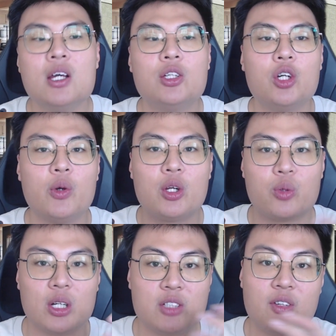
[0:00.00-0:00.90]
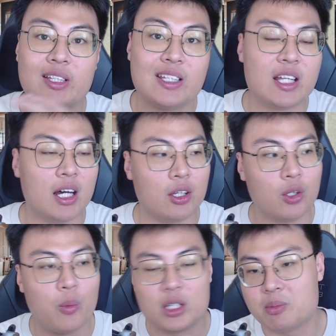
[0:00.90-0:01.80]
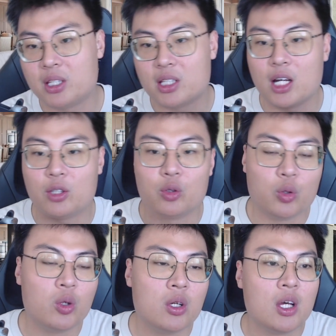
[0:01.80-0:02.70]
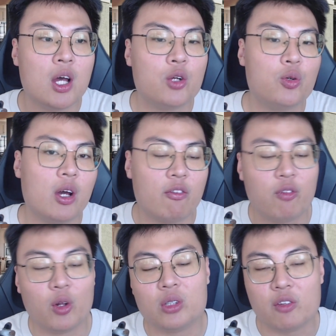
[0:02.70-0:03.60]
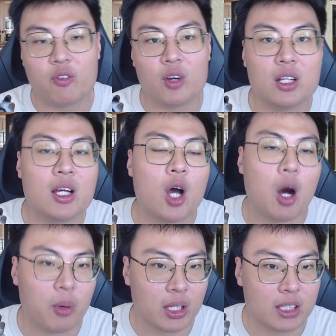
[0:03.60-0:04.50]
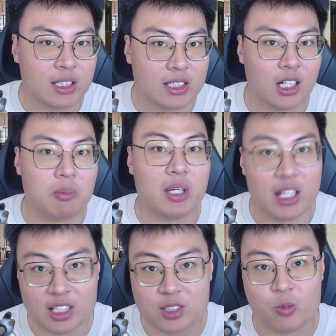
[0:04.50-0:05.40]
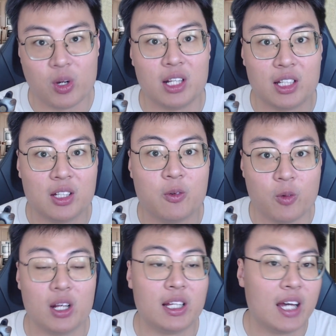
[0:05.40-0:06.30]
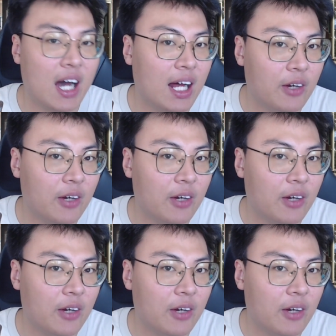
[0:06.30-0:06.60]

So you want to transfer uh, you know WhatsApp data to through and flow different operating system is really really hard.